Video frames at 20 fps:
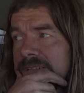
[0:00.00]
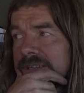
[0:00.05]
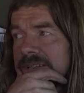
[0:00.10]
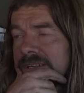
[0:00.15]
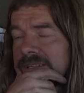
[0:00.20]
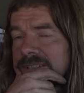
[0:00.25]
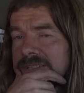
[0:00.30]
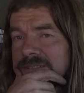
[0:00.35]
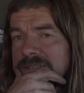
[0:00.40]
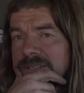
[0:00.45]

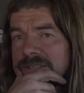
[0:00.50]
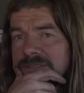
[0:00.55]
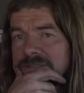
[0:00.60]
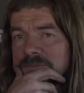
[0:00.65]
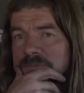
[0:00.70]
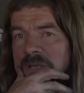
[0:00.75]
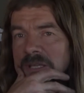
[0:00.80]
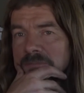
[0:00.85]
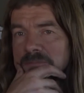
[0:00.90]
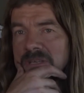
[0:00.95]

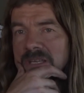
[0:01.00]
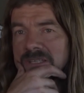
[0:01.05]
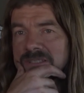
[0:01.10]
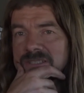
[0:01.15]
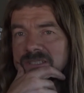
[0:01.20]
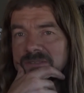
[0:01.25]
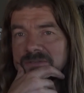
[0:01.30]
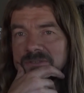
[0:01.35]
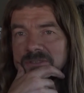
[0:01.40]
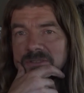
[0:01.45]
it made me
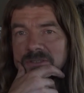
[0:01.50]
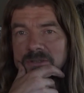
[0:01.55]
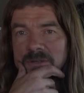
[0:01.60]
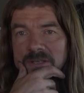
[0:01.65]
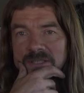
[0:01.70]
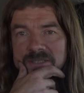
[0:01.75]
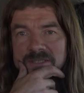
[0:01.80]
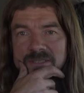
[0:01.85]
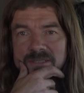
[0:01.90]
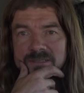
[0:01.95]
ask a few
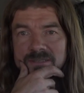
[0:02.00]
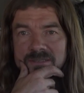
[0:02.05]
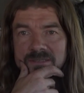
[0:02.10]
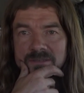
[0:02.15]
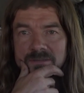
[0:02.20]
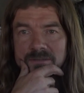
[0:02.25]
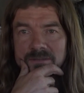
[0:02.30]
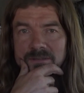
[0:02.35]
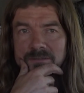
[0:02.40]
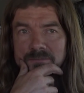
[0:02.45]

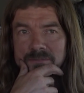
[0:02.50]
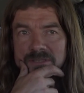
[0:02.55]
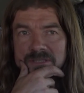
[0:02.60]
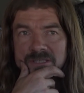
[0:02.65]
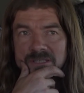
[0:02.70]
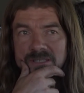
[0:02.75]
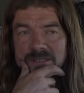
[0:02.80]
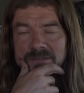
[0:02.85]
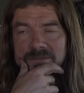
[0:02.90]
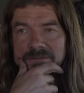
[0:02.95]
questions
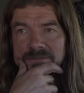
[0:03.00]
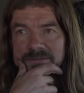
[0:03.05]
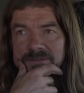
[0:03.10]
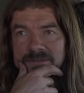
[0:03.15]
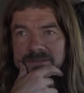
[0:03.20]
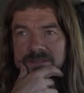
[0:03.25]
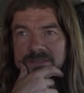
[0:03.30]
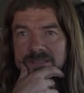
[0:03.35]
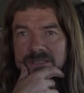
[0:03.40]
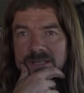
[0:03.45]

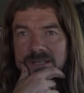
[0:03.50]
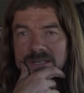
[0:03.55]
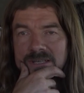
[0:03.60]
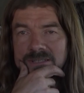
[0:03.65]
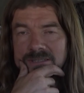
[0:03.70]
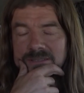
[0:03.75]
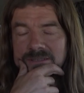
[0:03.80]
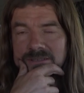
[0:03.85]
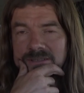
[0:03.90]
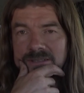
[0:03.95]
myself
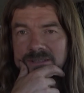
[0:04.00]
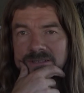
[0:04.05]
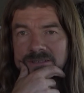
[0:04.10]
on it.